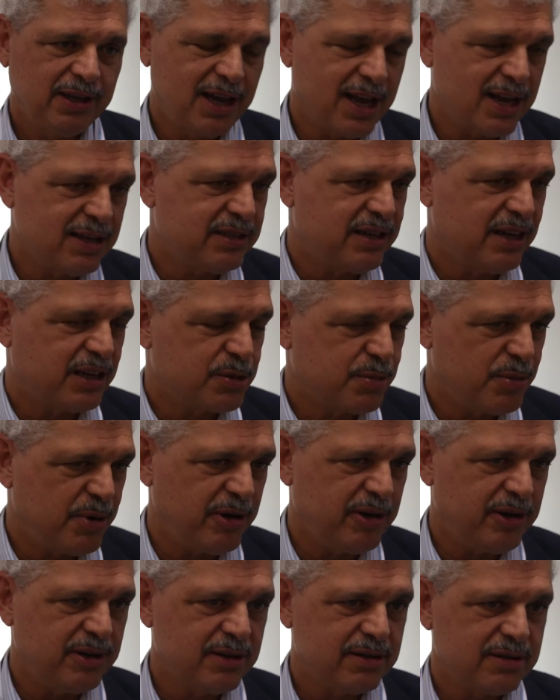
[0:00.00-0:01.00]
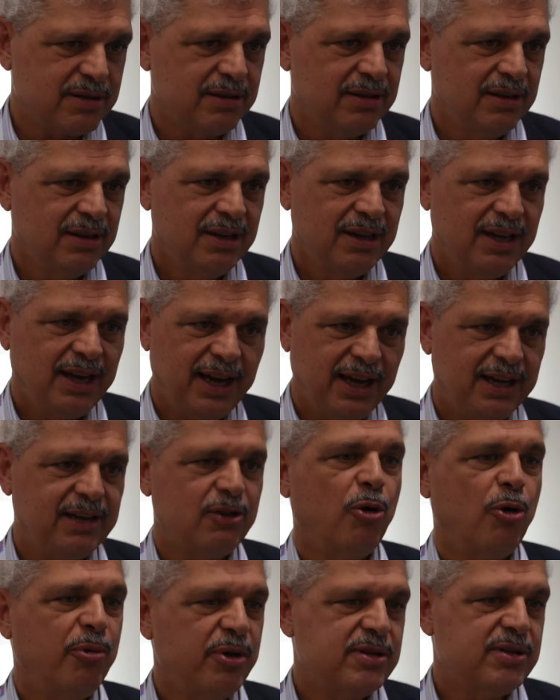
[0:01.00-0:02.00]
the guest experience, it
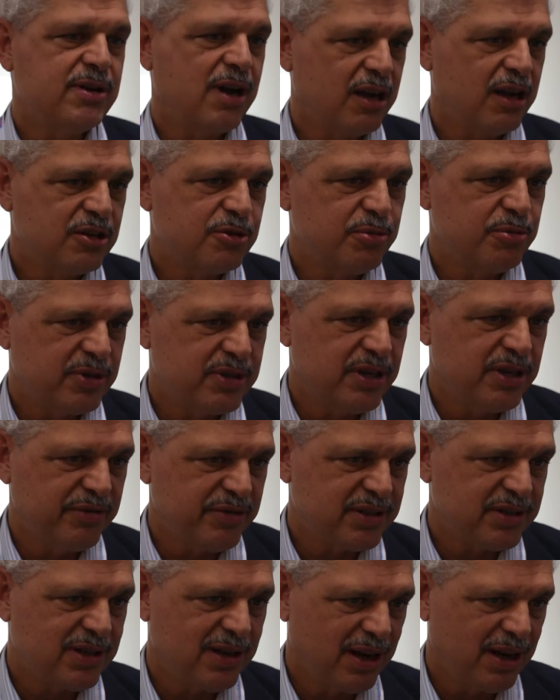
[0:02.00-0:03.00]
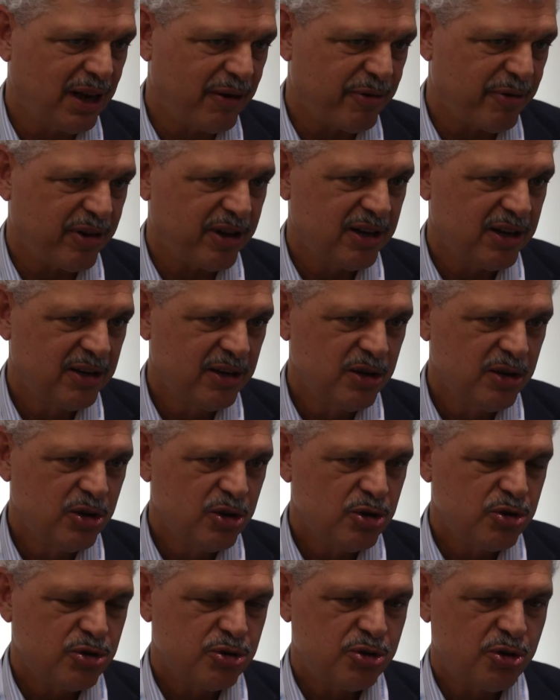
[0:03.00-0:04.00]
always starts with service delivery.
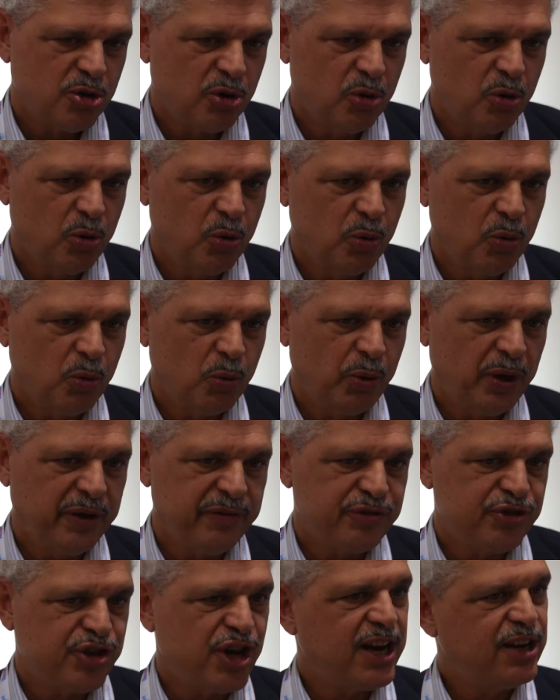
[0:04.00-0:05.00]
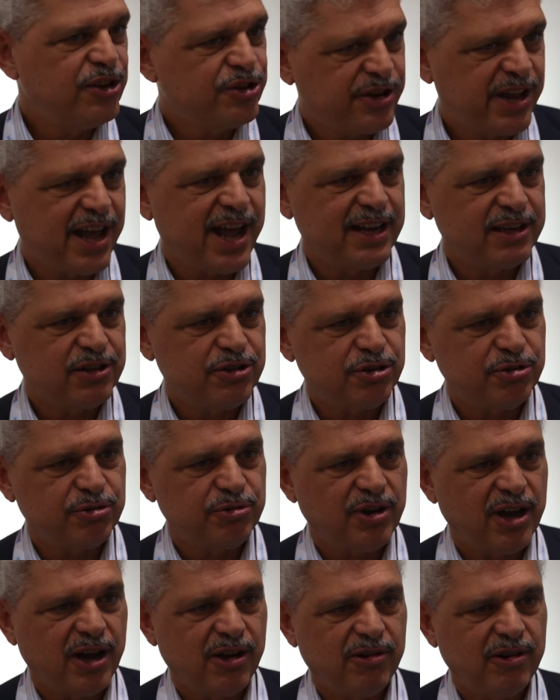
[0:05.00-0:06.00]
So we've changed that too
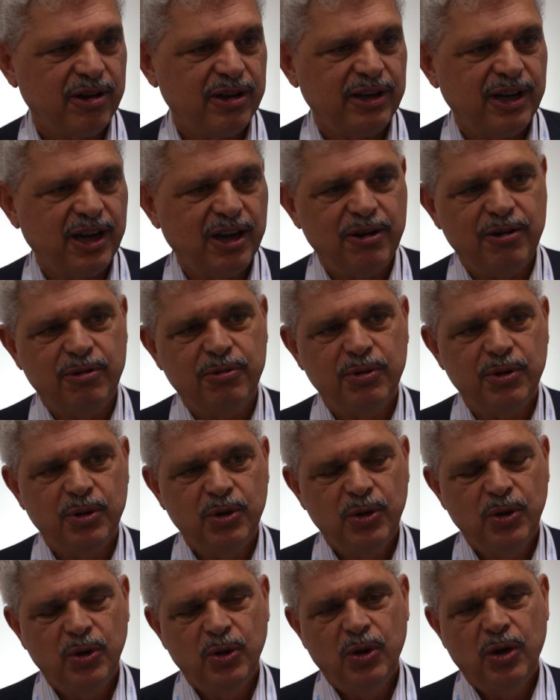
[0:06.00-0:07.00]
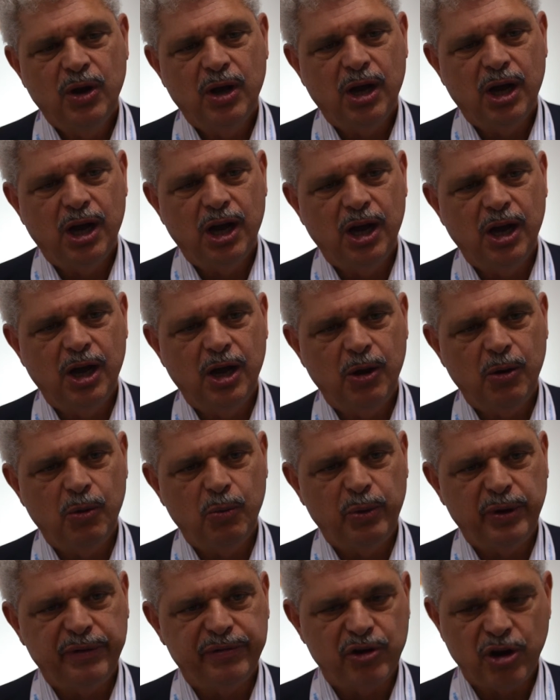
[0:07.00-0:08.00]
now. And now
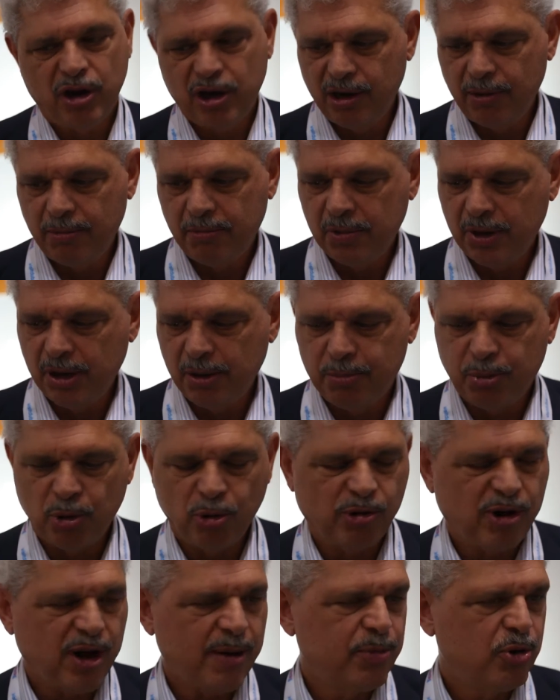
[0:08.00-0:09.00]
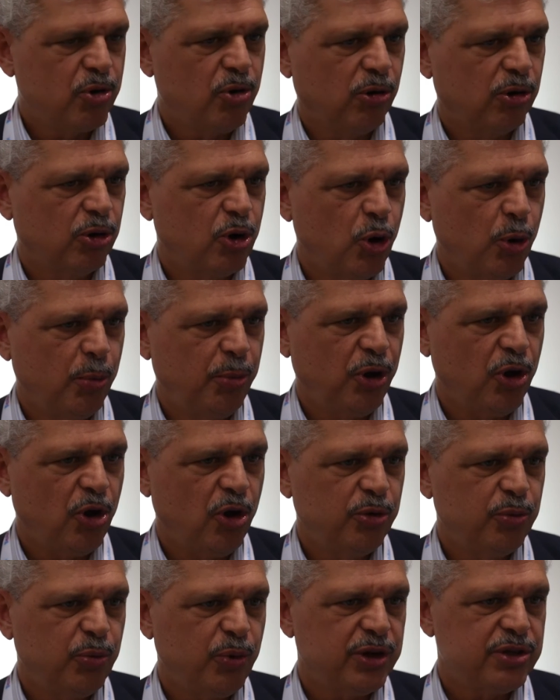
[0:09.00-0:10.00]
we've got a program called Go
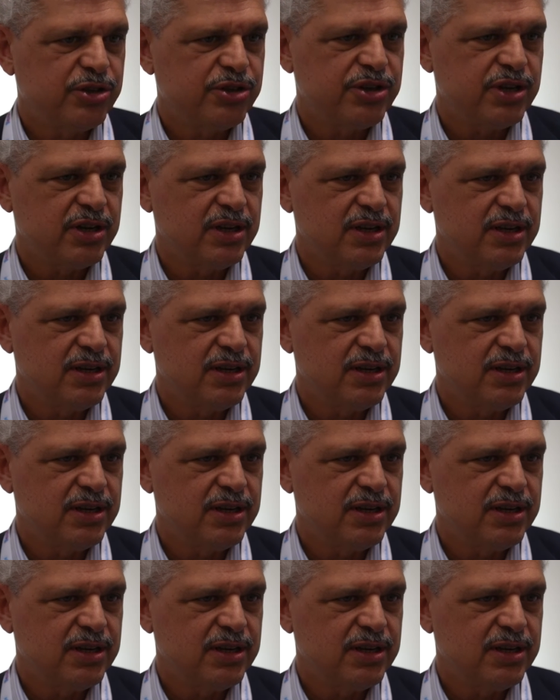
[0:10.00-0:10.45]
Beyond, which